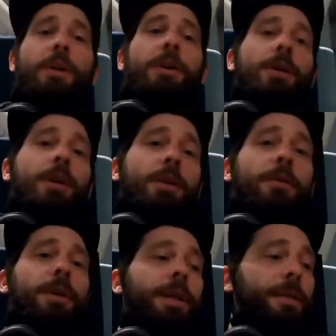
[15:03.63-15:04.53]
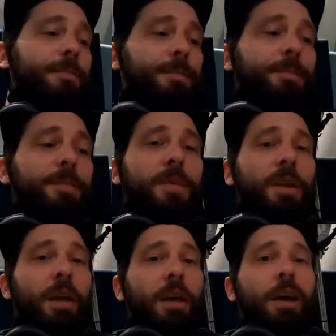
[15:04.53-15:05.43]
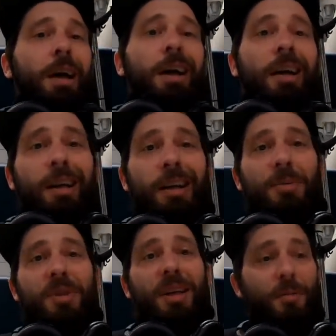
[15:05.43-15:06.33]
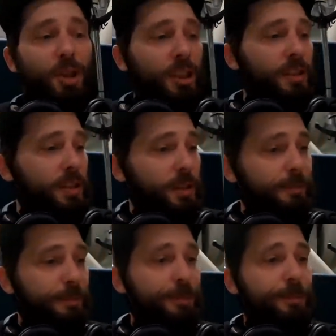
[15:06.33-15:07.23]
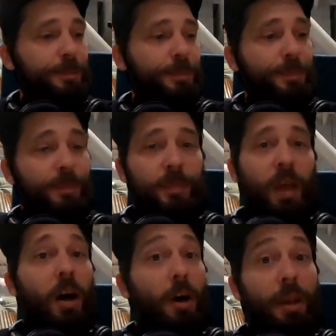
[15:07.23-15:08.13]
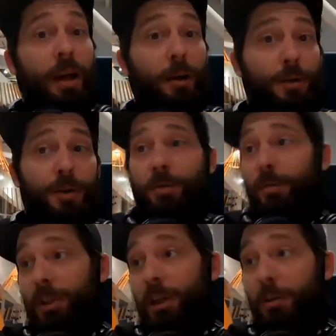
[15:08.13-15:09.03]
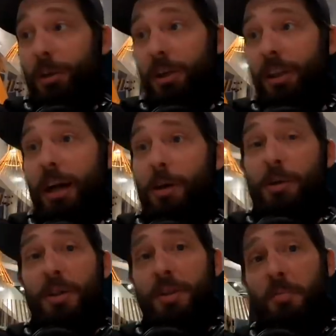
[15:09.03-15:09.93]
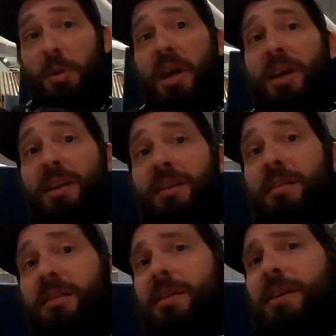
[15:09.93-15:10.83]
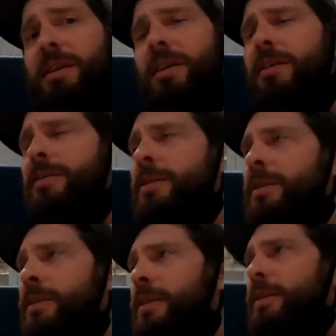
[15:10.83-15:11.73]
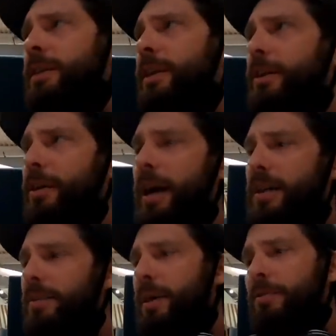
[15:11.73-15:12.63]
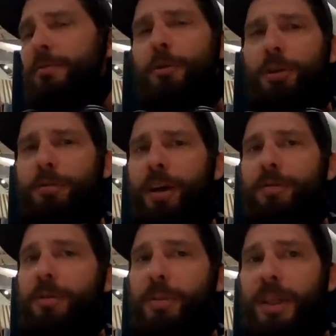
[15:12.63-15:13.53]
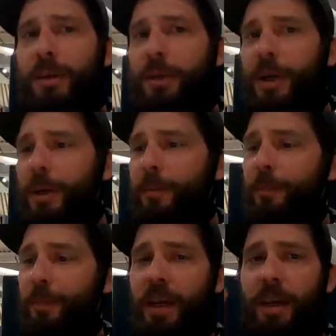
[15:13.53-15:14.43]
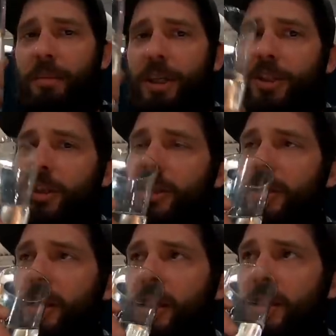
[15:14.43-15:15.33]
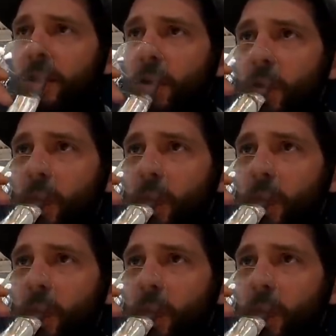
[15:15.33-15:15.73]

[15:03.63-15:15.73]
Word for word: All right. A couple sandwiches on the house. Well, not really on the house because I'm paying, uh, you know, X amount, 45 to be up here, and my gin and tonics.